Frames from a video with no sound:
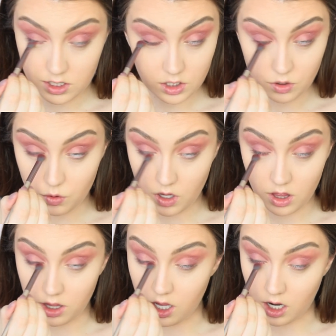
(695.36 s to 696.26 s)
to
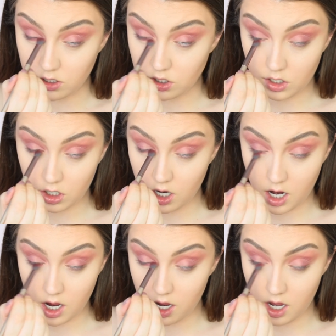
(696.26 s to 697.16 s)
the under
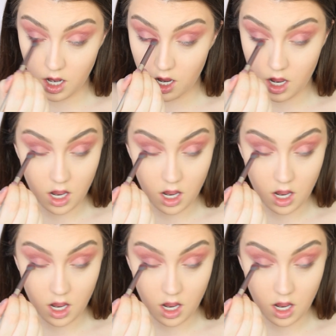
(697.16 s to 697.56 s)
eye.